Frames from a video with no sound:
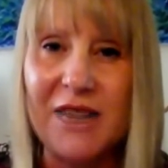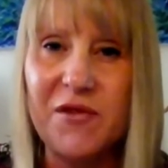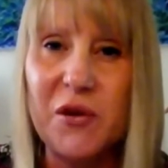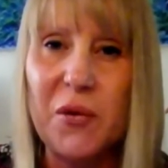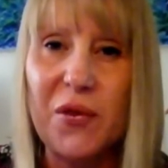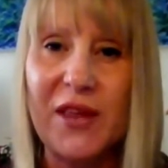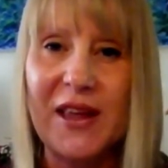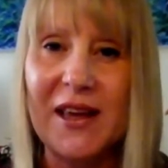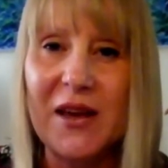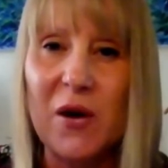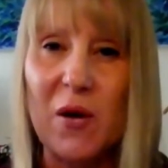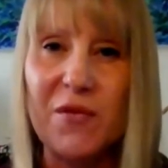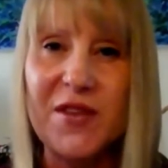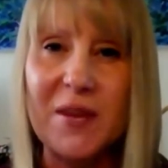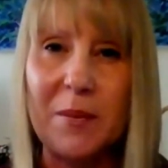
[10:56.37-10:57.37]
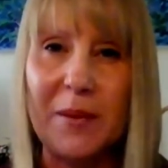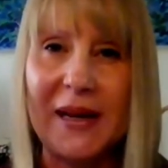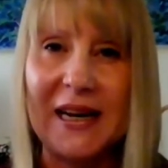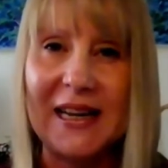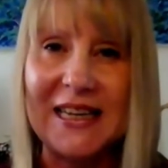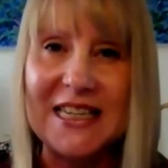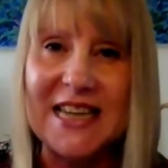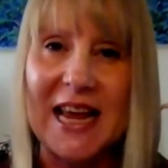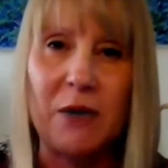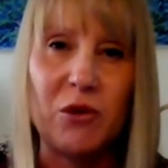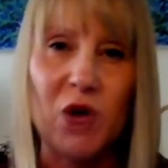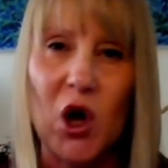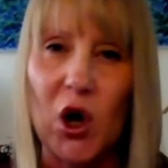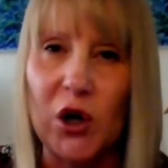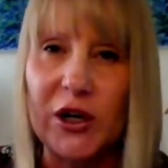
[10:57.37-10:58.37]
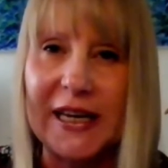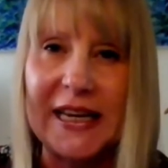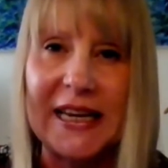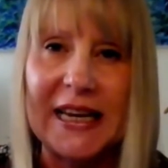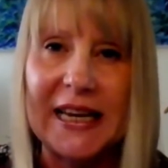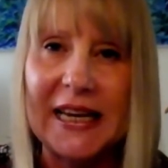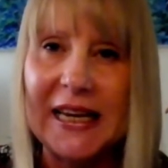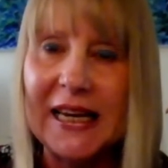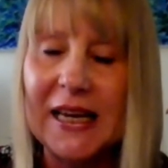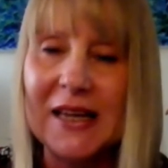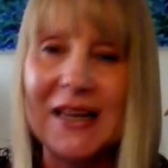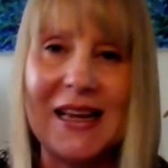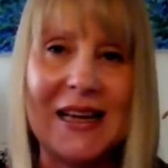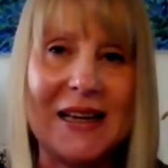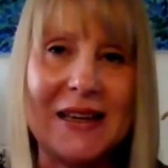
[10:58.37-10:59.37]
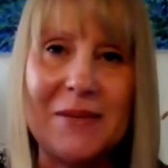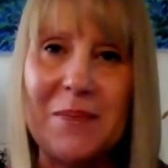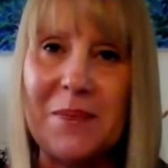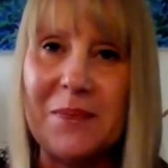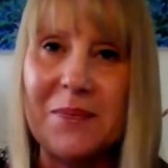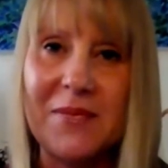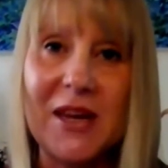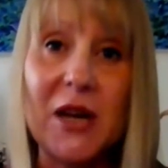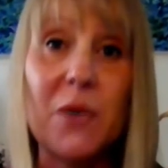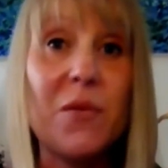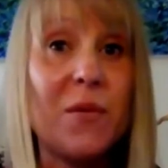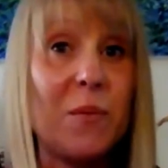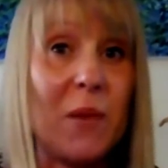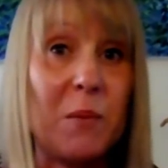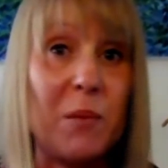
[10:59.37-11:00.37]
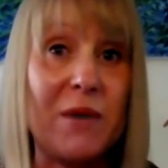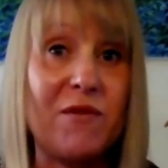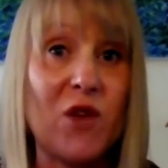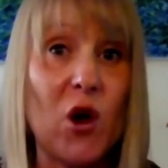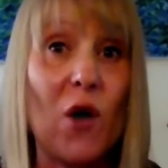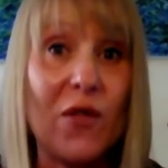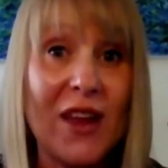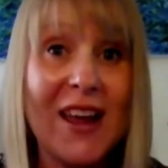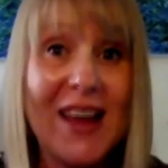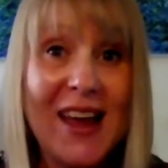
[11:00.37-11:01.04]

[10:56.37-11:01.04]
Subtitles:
If you think of somebody like Dale Carnegie, when we've got